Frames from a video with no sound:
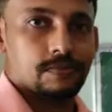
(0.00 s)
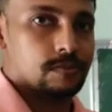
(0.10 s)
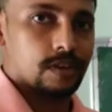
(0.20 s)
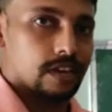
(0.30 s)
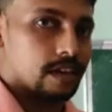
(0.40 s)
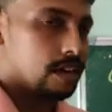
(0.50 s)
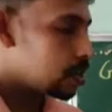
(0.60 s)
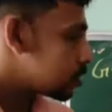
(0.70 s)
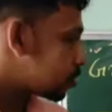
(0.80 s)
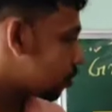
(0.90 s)
Okay,
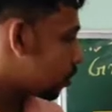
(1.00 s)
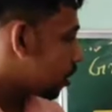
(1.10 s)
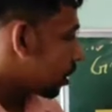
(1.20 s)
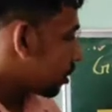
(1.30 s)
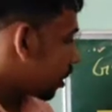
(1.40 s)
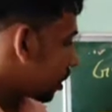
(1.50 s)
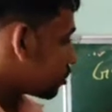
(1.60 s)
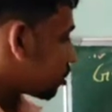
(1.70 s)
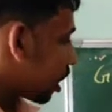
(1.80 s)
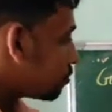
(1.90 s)
so they can
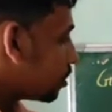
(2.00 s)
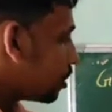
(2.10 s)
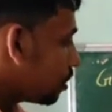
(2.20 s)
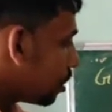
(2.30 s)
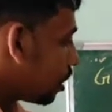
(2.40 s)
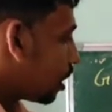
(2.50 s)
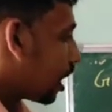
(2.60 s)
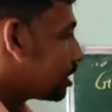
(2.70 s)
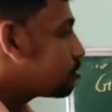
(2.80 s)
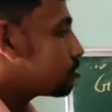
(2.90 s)
trap the
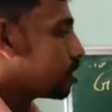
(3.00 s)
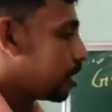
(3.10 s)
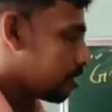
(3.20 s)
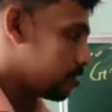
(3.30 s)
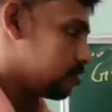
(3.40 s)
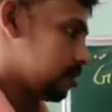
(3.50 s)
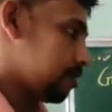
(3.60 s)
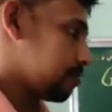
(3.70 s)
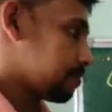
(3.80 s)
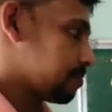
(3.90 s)
light energy.
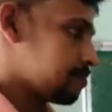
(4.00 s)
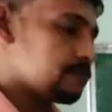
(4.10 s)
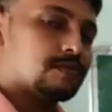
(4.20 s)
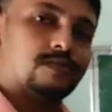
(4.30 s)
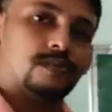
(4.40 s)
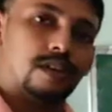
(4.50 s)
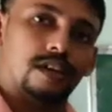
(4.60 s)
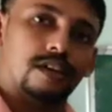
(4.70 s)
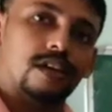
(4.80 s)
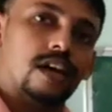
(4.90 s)
Okay,
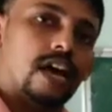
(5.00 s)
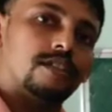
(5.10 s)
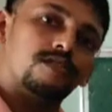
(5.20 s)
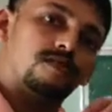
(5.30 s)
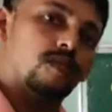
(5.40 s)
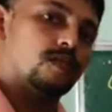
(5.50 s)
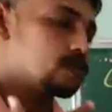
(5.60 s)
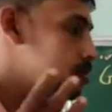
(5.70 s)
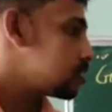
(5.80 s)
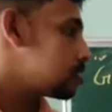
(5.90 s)
and through
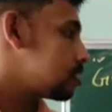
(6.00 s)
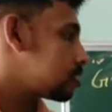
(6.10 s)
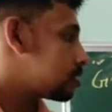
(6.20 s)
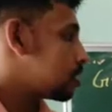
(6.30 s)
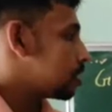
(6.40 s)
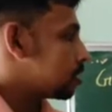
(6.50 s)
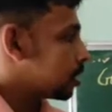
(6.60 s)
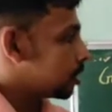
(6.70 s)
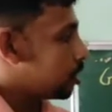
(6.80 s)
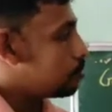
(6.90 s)
photosynthesis, the
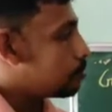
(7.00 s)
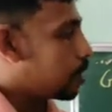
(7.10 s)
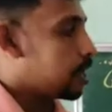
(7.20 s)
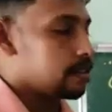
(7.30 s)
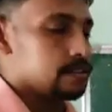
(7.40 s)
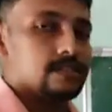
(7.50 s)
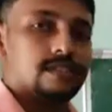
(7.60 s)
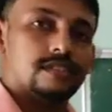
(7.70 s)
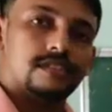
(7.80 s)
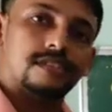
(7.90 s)
green
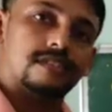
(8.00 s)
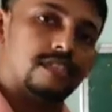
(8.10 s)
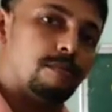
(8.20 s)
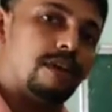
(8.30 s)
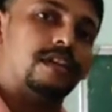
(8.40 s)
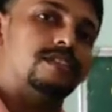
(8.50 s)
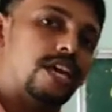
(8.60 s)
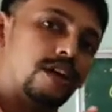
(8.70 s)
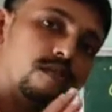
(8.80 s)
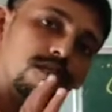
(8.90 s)
plants, they make
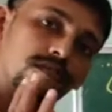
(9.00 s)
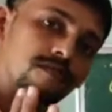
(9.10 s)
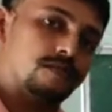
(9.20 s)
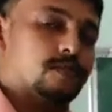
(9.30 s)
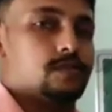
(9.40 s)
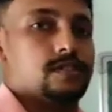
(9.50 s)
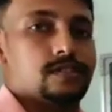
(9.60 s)
their own food.